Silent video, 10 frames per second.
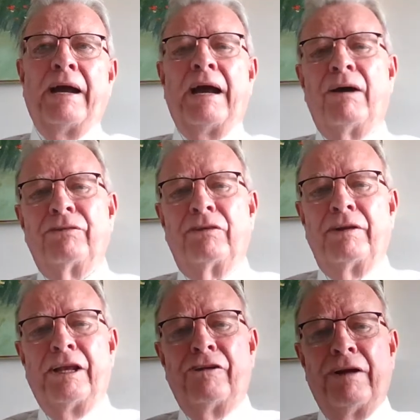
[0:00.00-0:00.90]
a house on
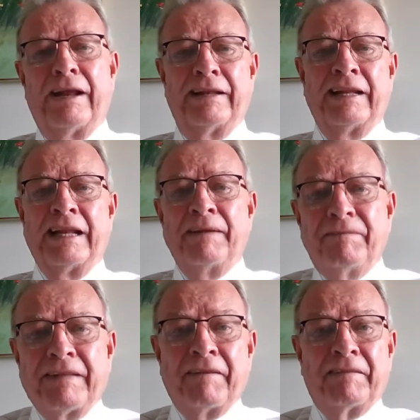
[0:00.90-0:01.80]
the internet, then
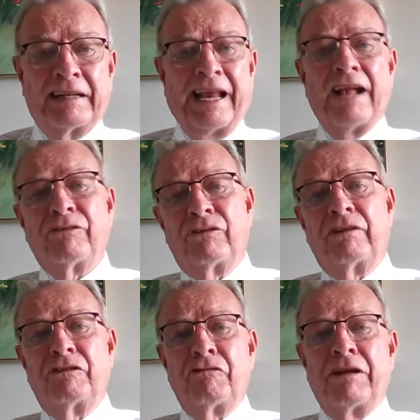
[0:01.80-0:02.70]
they cancel the
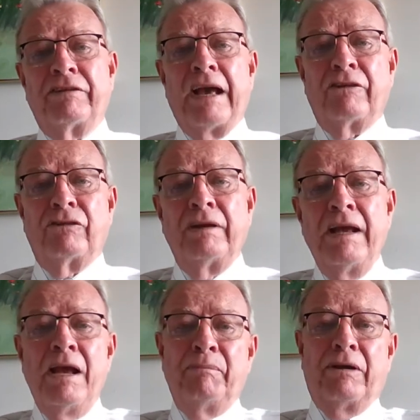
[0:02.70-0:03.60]
transaction
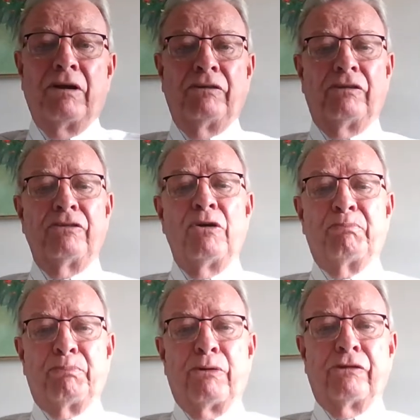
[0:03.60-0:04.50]
because there's no
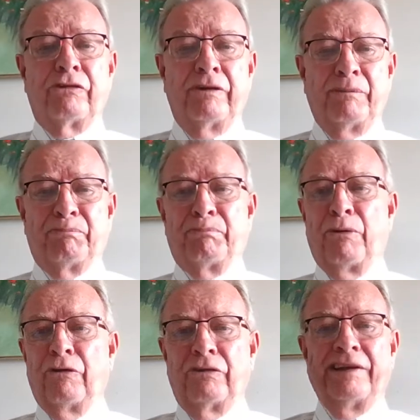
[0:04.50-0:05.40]
person
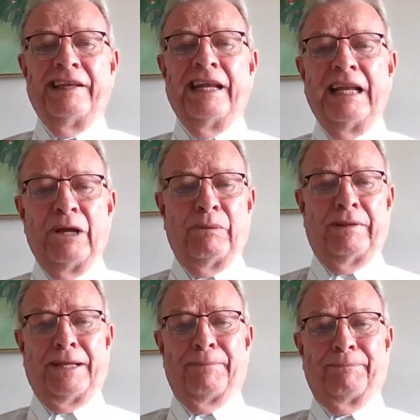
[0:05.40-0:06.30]
dealing with
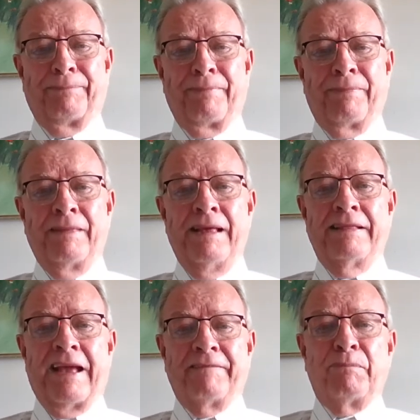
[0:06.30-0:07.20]
them.
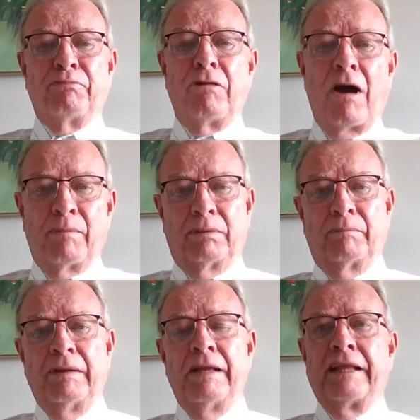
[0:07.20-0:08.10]
They have a problem.
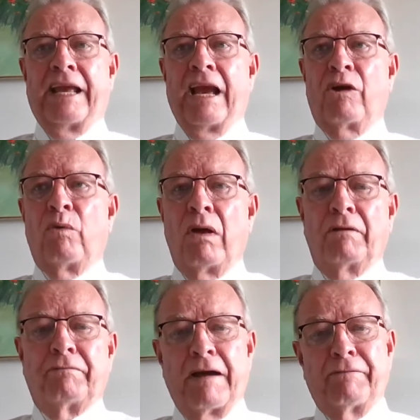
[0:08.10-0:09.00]
They can't
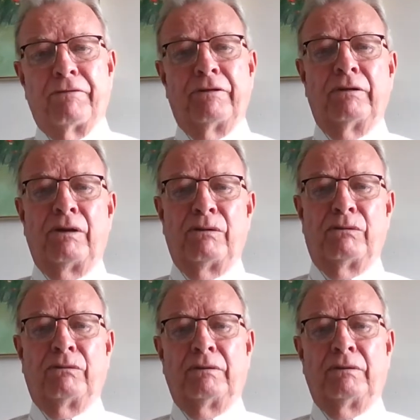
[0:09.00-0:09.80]
qualify for the loan.